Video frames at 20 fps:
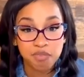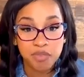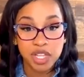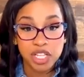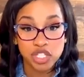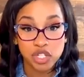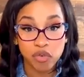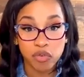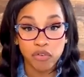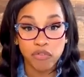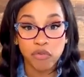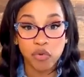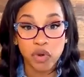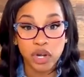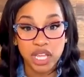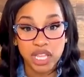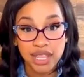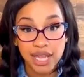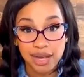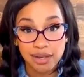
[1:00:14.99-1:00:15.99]
It's over
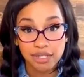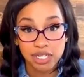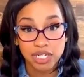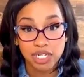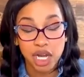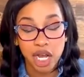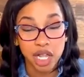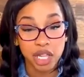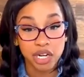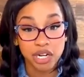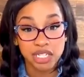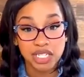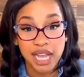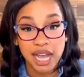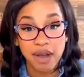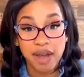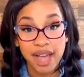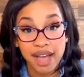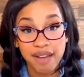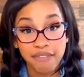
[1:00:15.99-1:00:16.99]
$40,000.
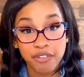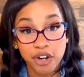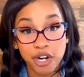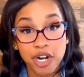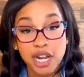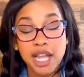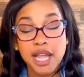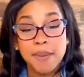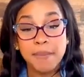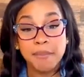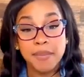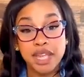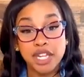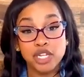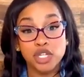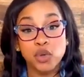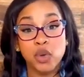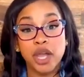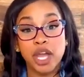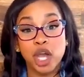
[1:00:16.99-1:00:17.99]
However, me
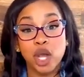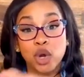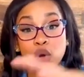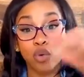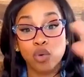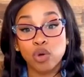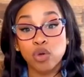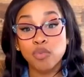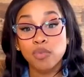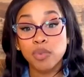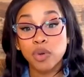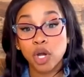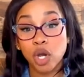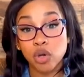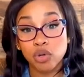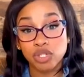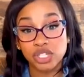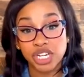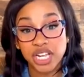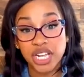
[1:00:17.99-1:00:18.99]
doing a group
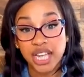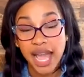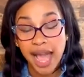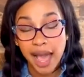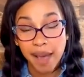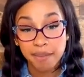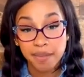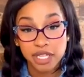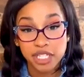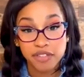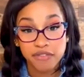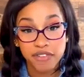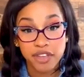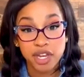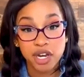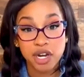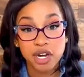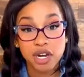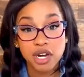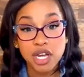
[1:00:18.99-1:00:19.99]
coaching
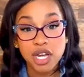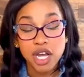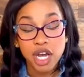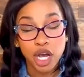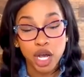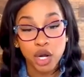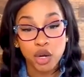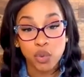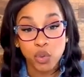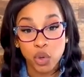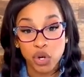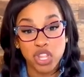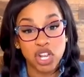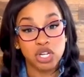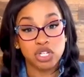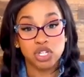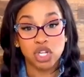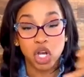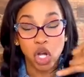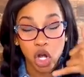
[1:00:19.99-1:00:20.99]
atmosphere where
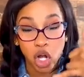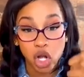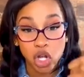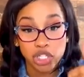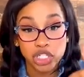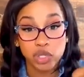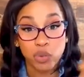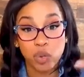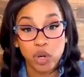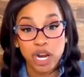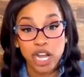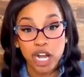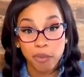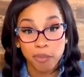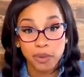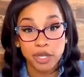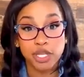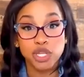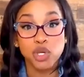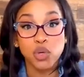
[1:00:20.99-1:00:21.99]
there's calls and we're
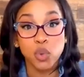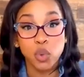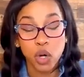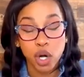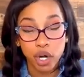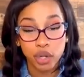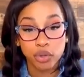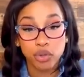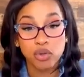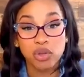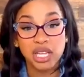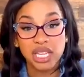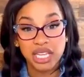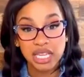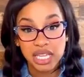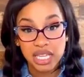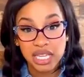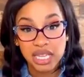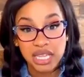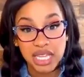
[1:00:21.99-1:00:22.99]
helping you work through the
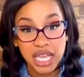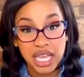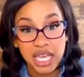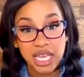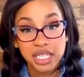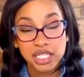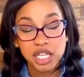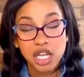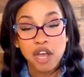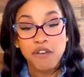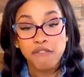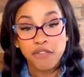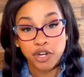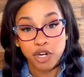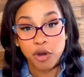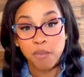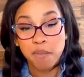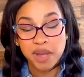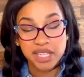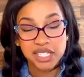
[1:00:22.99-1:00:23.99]
key things for your
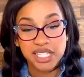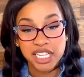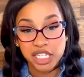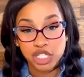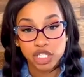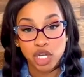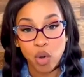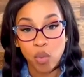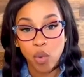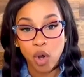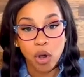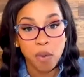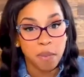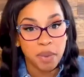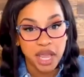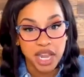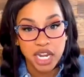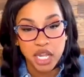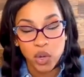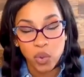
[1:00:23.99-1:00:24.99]
business, there won't be
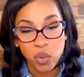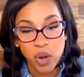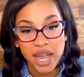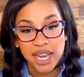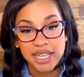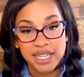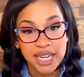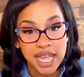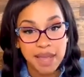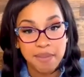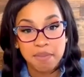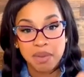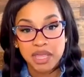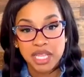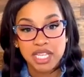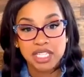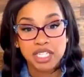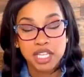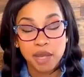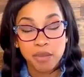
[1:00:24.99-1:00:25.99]
any red tape in
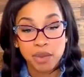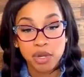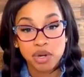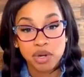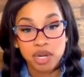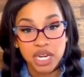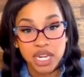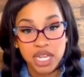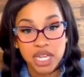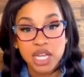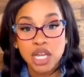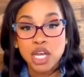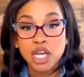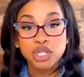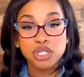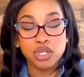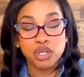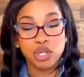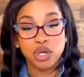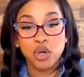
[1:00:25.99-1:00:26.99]
this community.
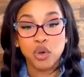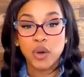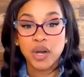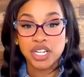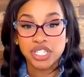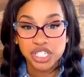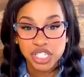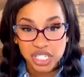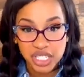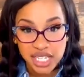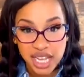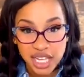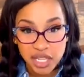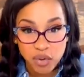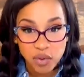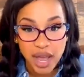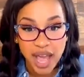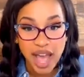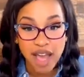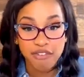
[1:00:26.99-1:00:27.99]
So the questions that you
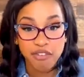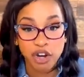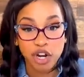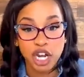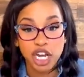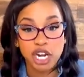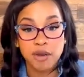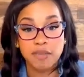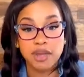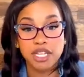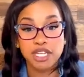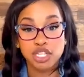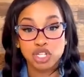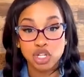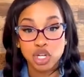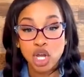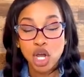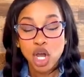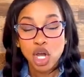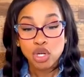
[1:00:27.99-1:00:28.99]
have are going to be
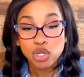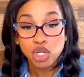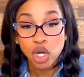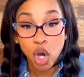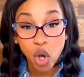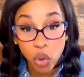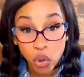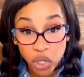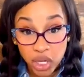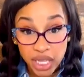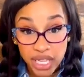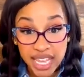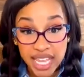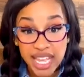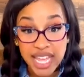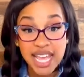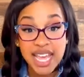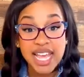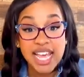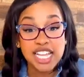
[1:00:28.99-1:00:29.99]
totally
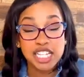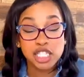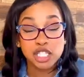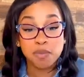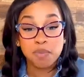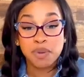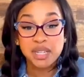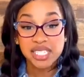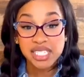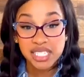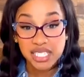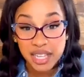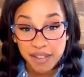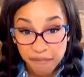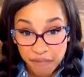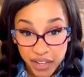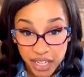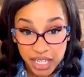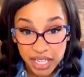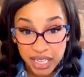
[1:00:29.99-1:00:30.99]
and
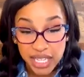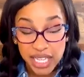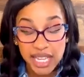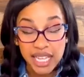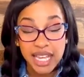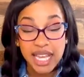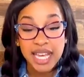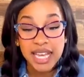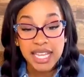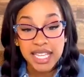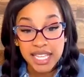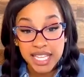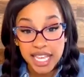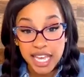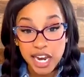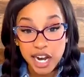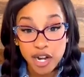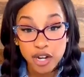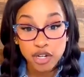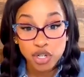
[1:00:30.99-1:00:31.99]
specifically
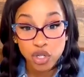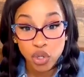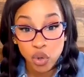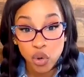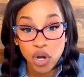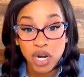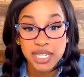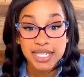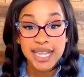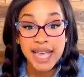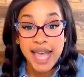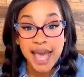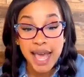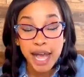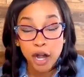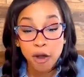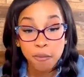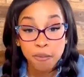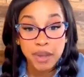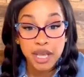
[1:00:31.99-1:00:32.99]
geared towards
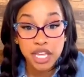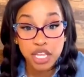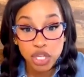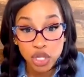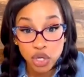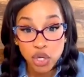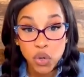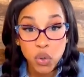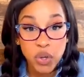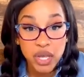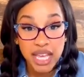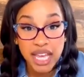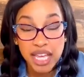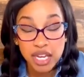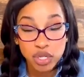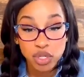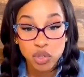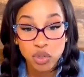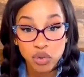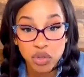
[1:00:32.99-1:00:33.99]
helping you
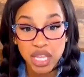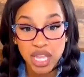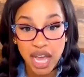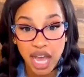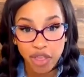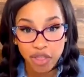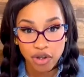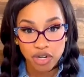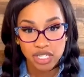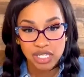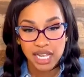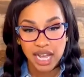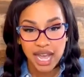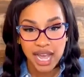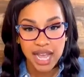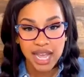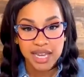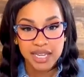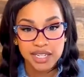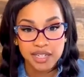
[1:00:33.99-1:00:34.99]
get to the other
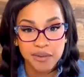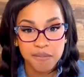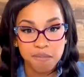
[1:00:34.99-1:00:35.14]
side.